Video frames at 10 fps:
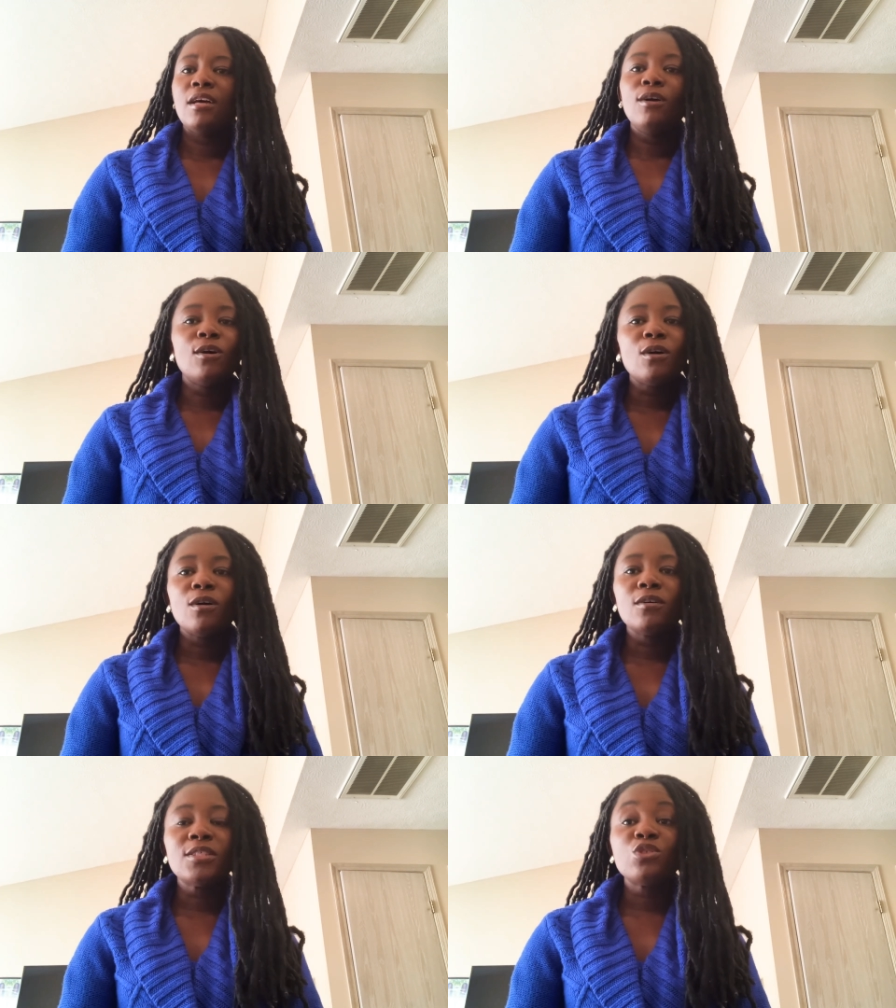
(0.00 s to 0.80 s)

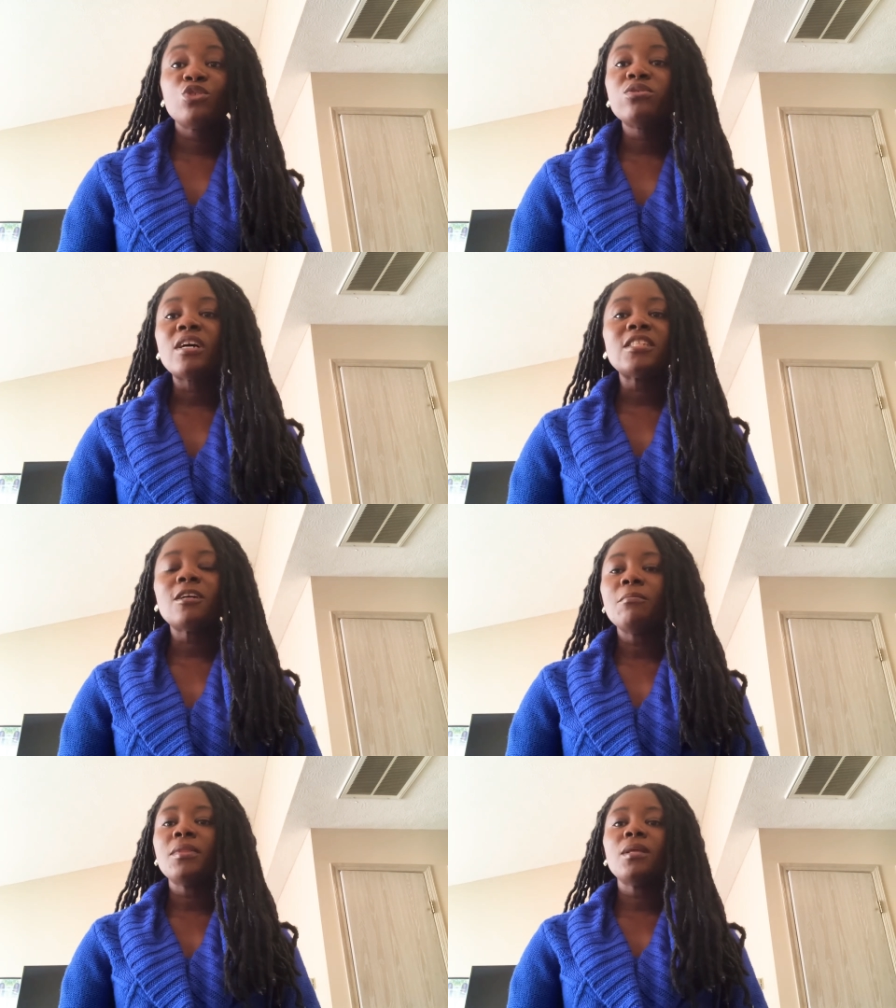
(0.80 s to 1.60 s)
Go try
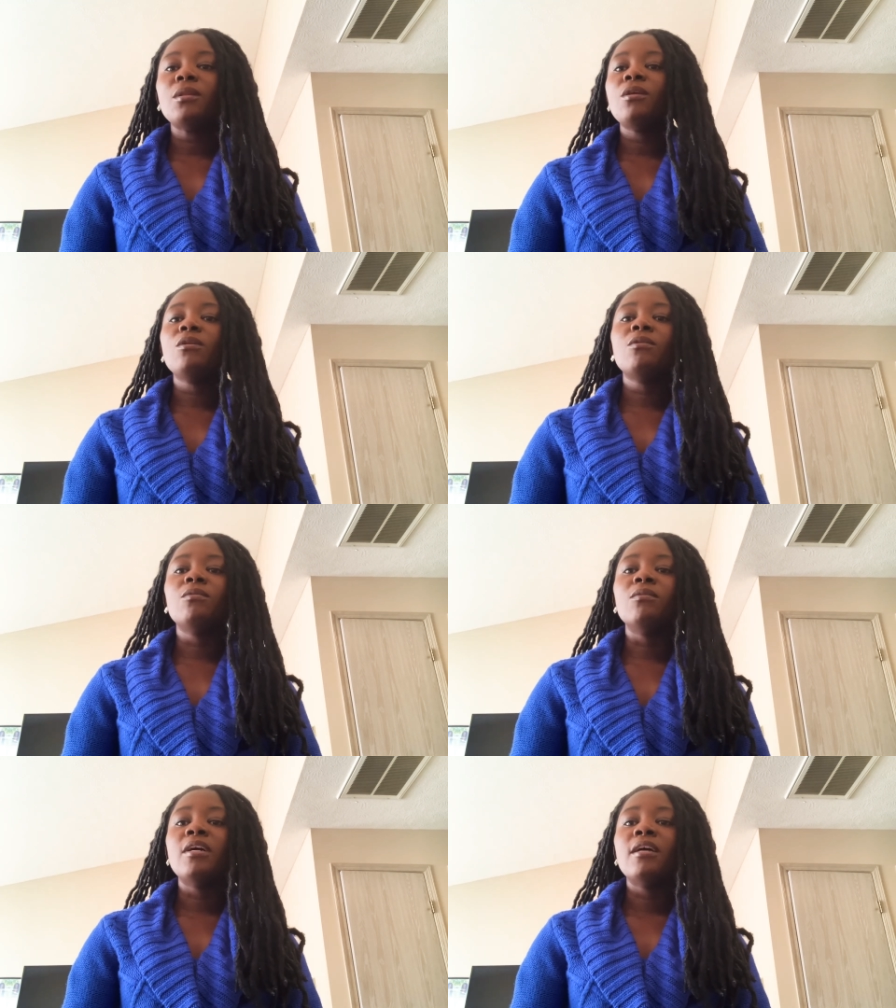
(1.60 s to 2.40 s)
something new.